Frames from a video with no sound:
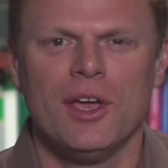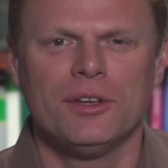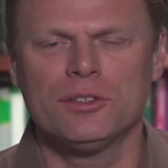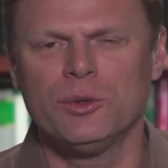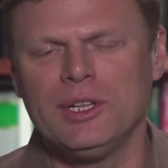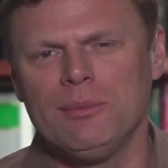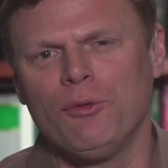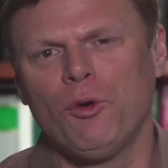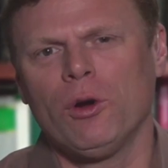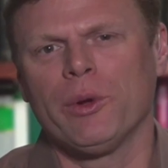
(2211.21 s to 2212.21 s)
Just quickly
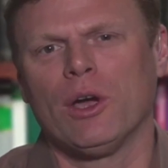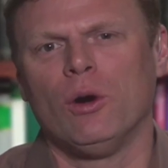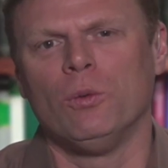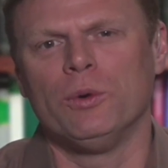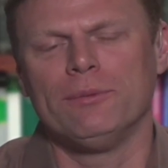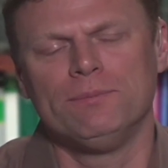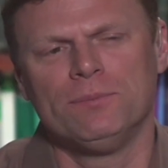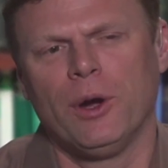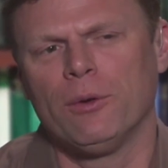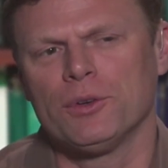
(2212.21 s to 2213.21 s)
before we go,
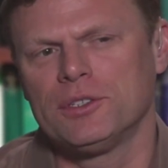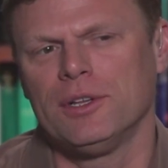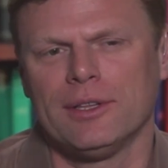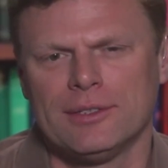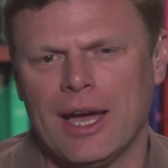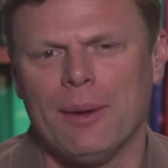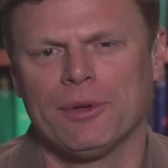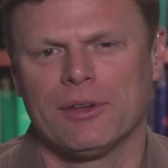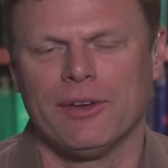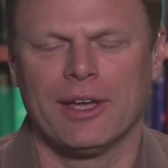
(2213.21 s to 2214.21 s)
while we're still on the
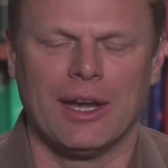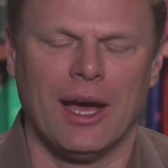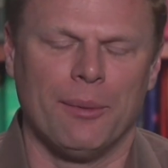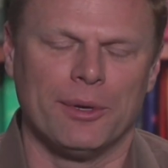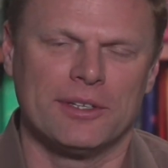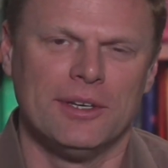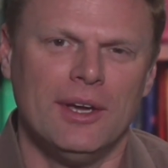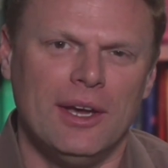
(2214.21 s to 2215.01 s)
topic of economics